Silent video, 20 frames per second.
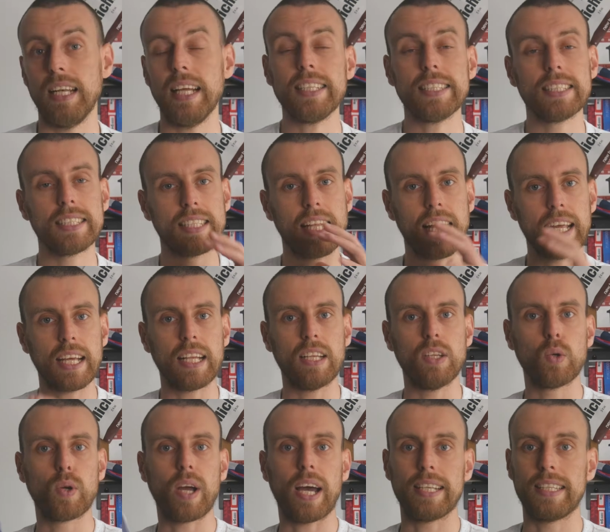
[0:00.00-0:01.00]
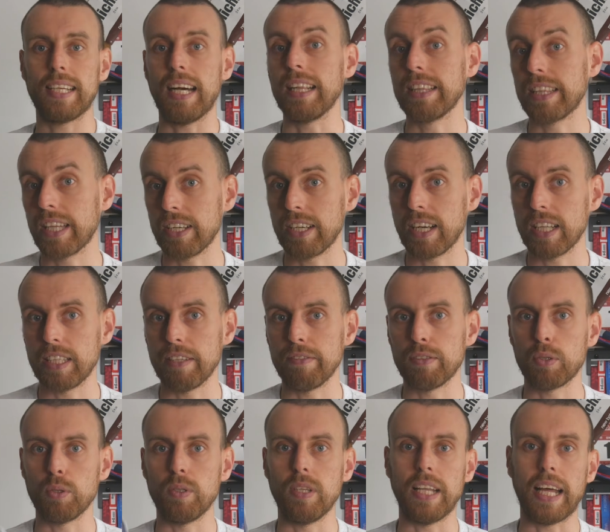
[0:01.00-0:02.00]
Let's take a look at
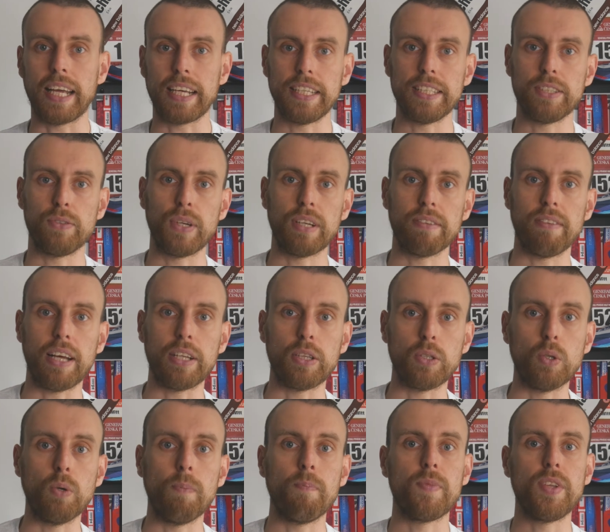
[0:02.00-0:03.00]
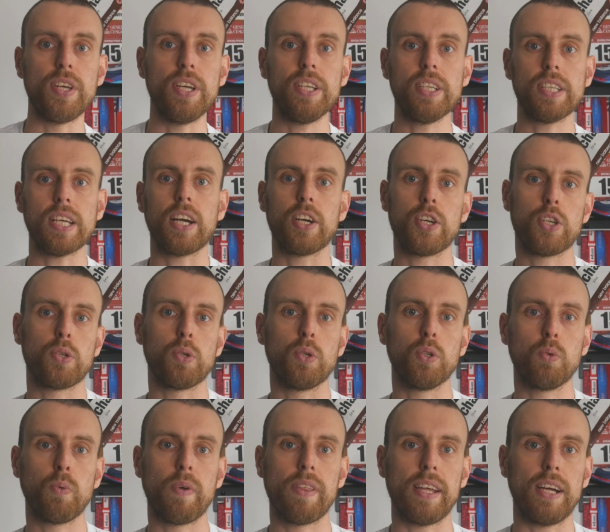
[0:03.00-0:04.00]
alternatives to the Nike Streakfly 2. These are
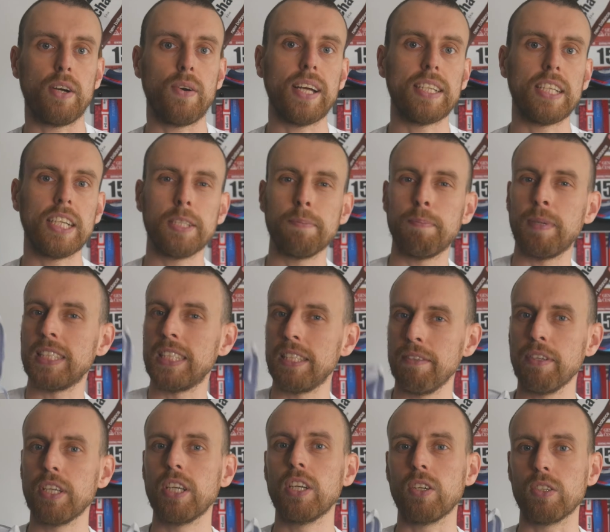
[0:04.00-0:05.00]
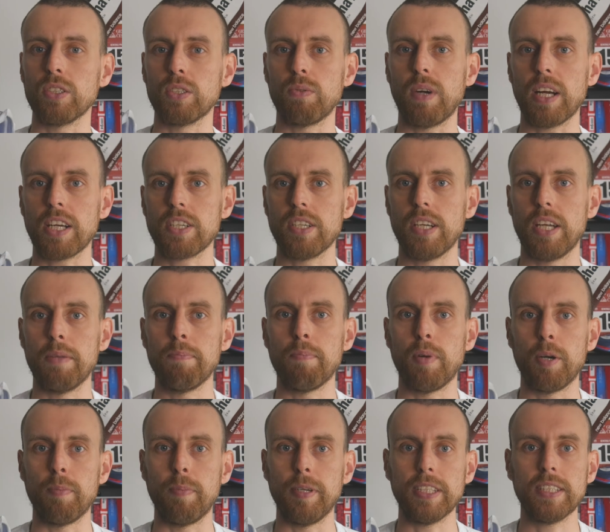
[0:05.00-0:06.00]
shoes with a rather specific construction and
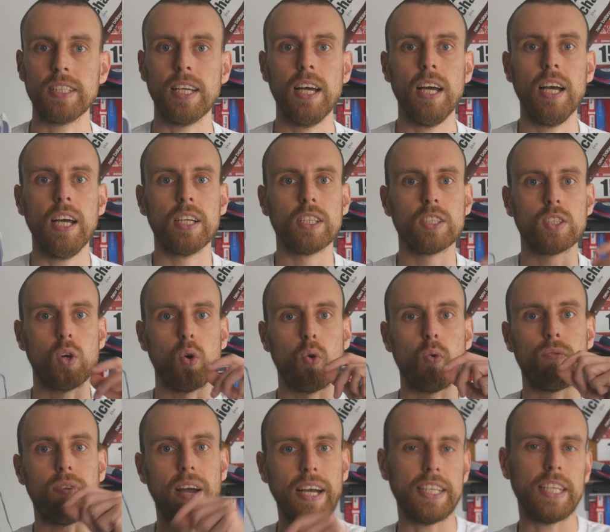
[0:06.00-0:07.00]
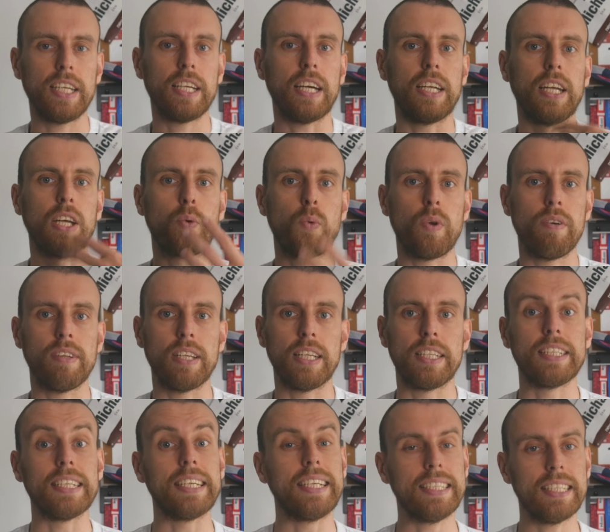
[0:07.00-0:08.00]
purpose, so finding an
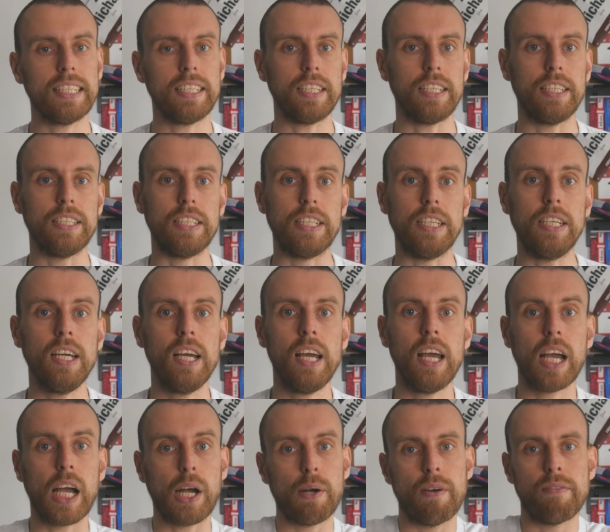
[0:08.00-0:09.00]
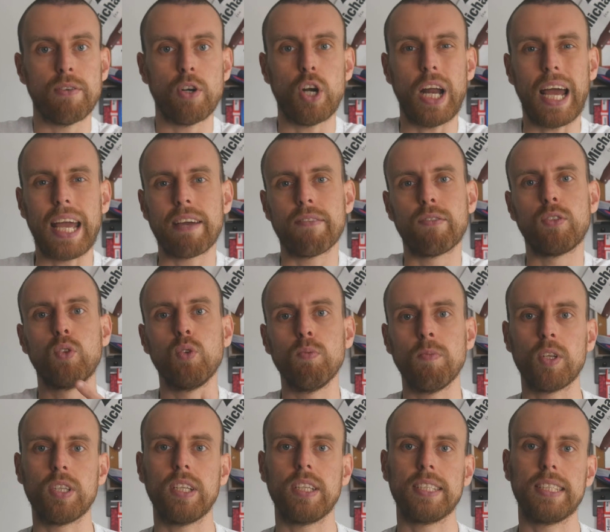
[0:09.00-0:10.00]
equivalent isn't easy. However, I have two
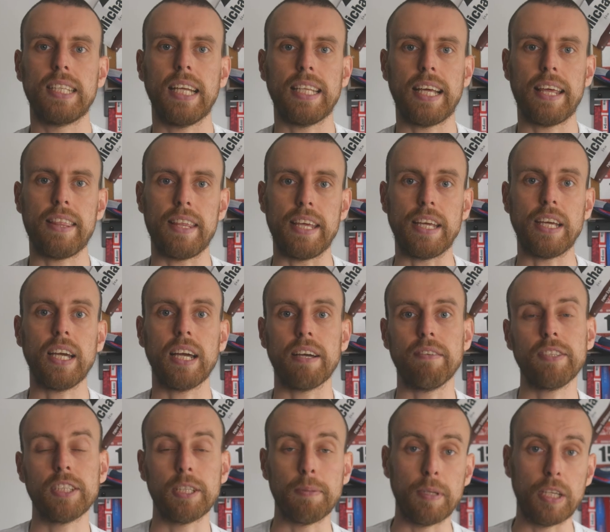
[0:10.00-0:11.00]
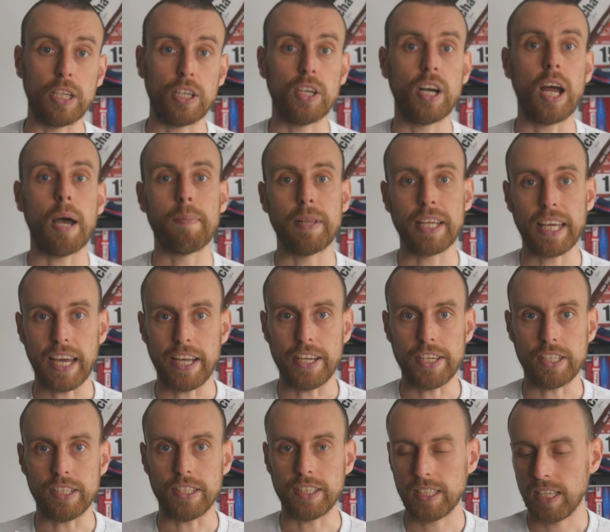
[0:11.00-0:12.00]
models that I think have similar
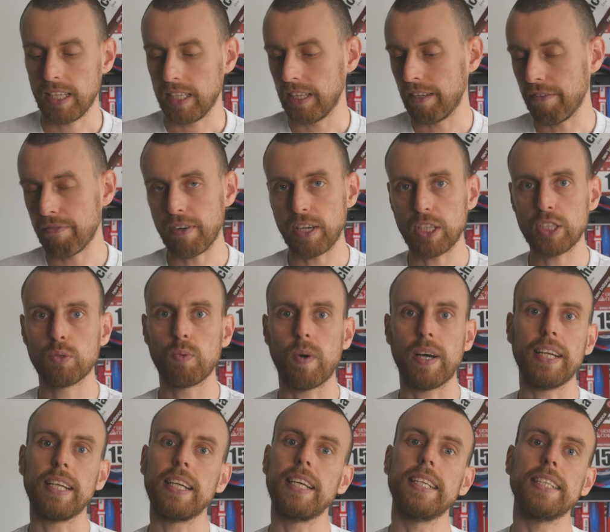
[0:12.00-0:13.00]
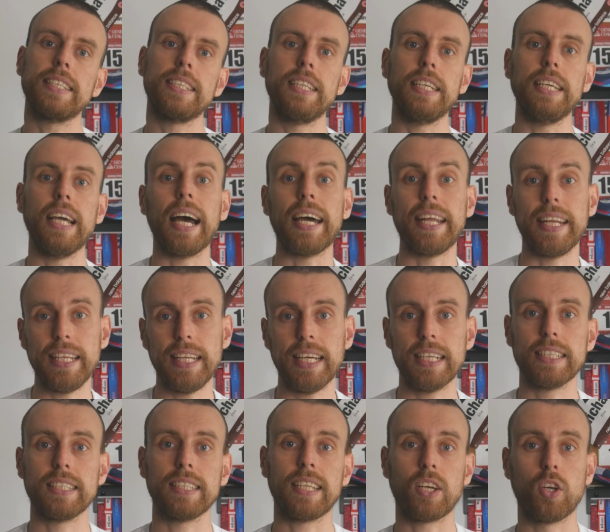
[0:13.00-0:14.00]
applications. The first one is the
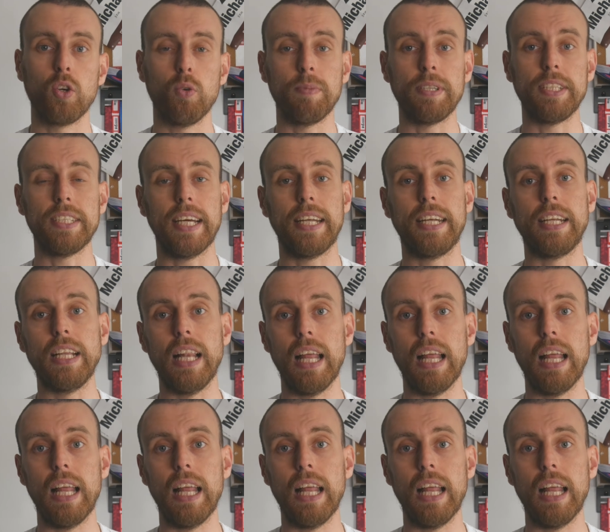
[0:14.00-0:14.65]
Adidas Takumi Sen